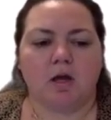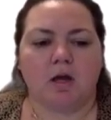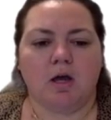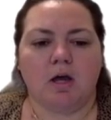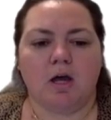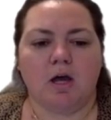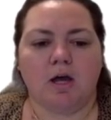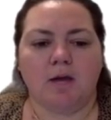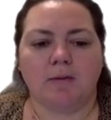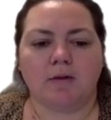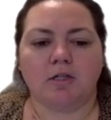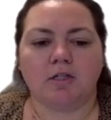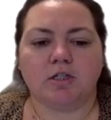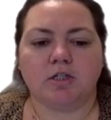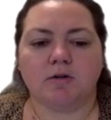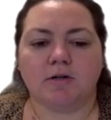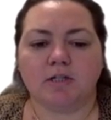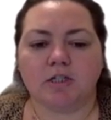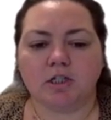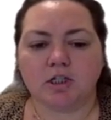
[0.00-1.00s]
Um,
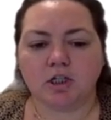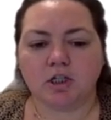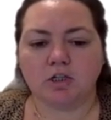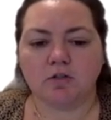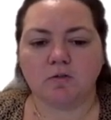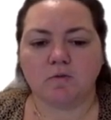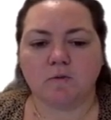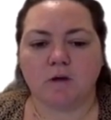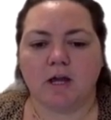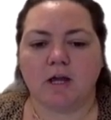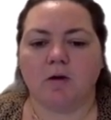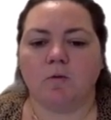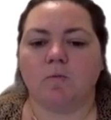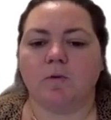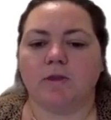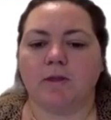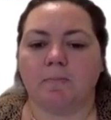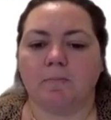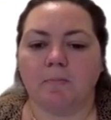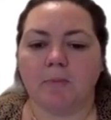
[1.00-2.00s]
so it's skewed right
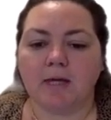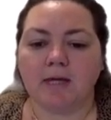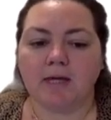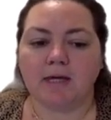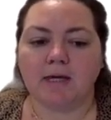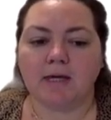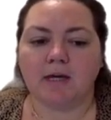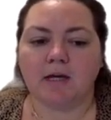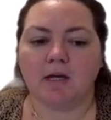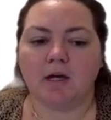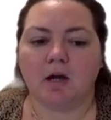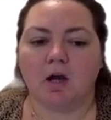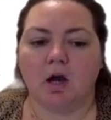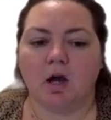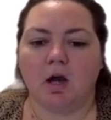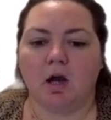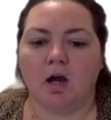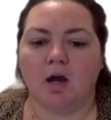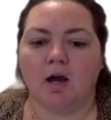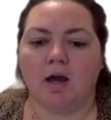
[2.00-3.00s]
with a peak
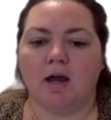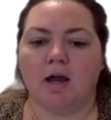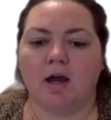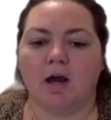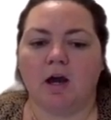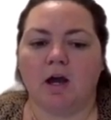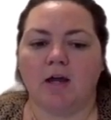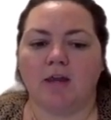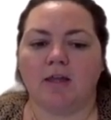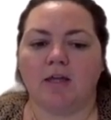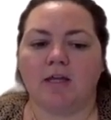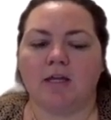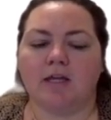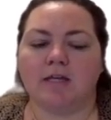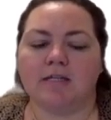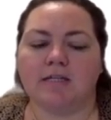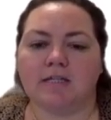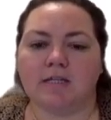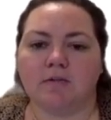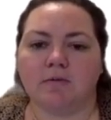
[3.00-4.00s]
on the
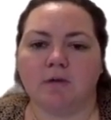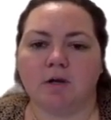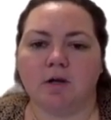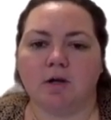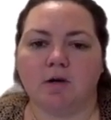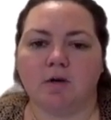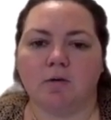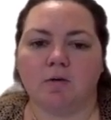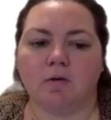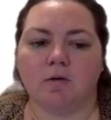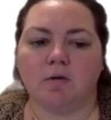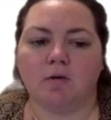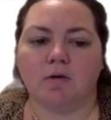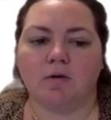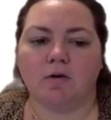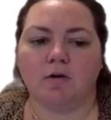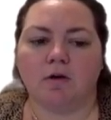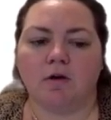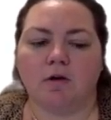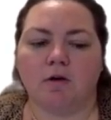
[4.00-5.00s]
0
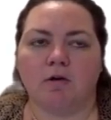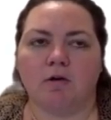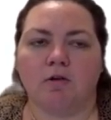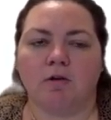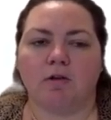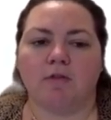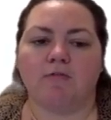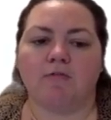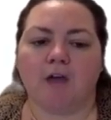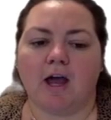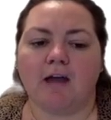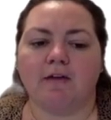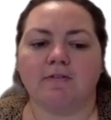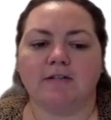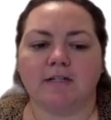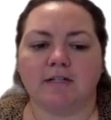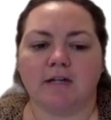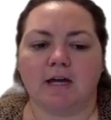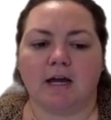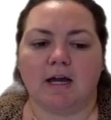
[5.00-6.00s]
or the 5
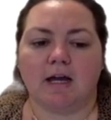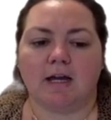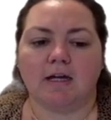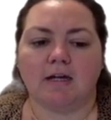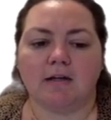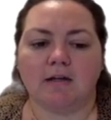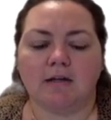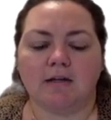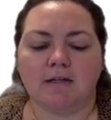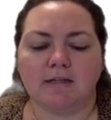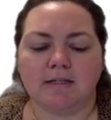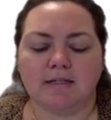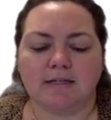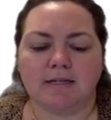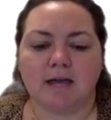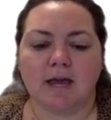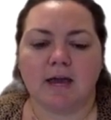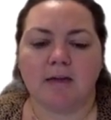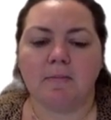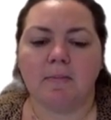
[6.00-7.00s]
to 9
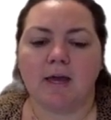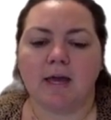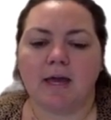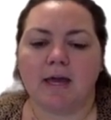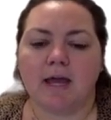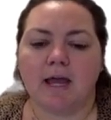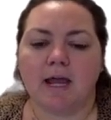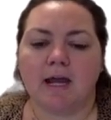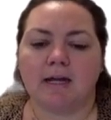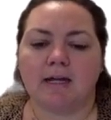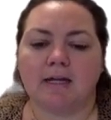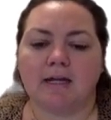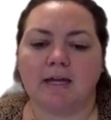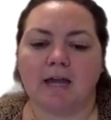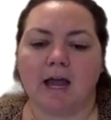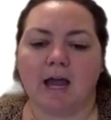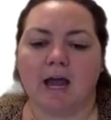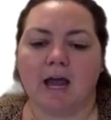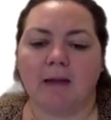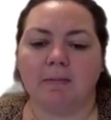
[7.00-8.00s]
stem and
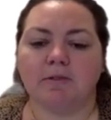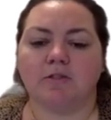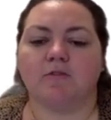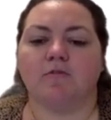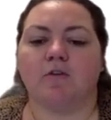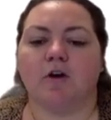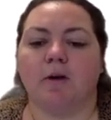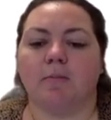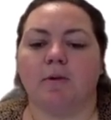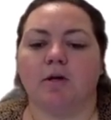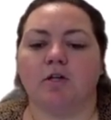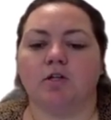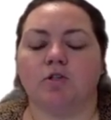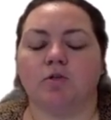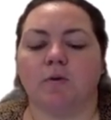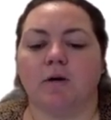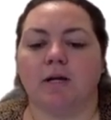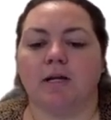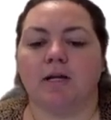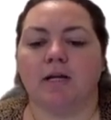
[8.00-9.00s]
gaps from
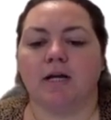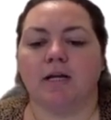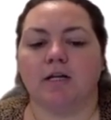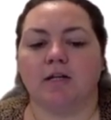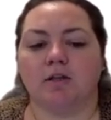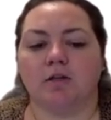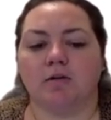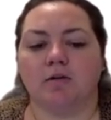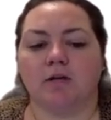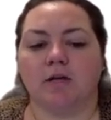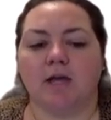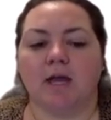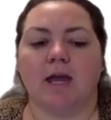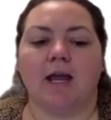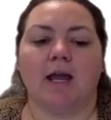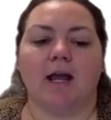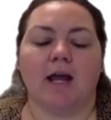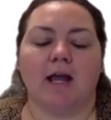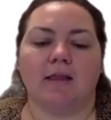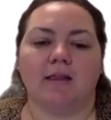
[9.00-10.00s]
29 to
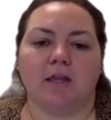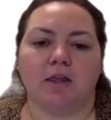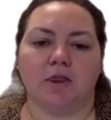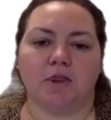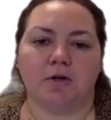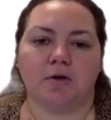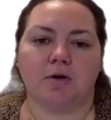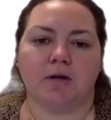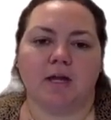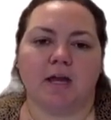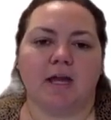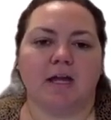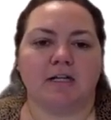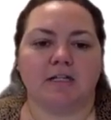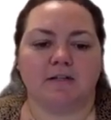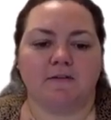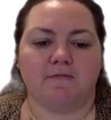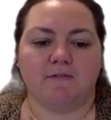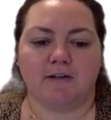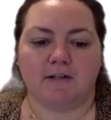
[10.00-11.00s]
38 and then 38
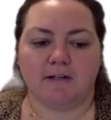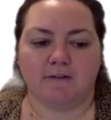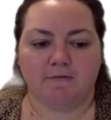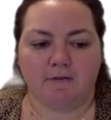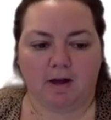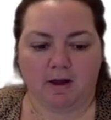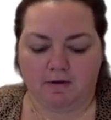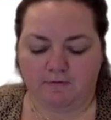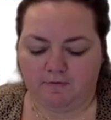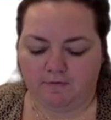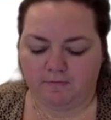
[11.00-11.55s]
to 55.